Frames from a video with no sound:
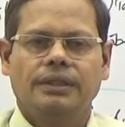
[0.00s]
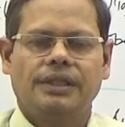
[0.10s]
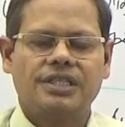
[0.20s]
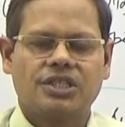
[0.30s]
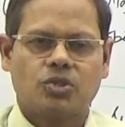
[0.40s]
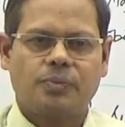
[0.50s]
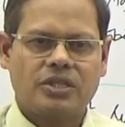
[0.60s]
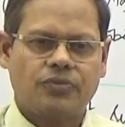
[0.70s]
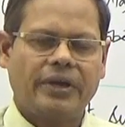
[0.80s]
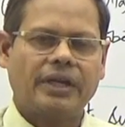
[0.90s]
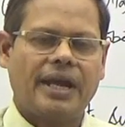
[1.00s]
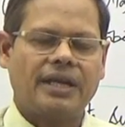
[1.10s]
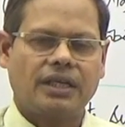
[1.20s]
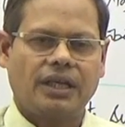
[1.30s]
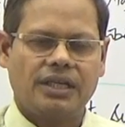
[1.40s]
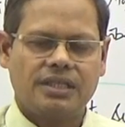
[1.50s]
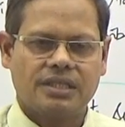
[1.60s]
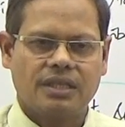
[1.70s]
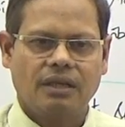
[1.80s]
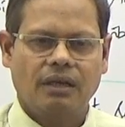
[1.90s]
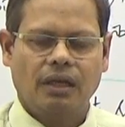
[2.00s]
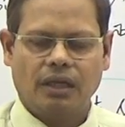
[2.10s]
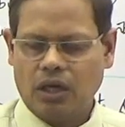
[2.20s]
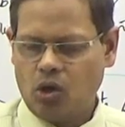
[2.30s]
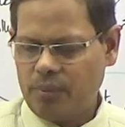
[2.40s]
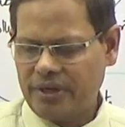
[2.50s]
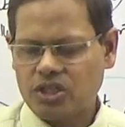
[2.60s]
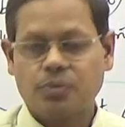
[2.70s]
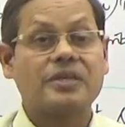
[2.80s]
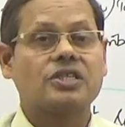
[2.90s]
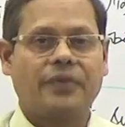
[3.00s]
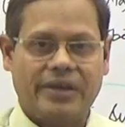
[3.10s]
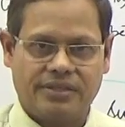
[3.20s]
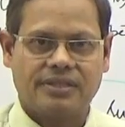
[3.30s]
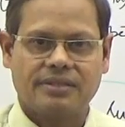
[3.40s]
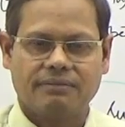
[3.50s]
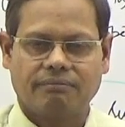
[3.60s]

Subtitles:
These specified categories, government specifies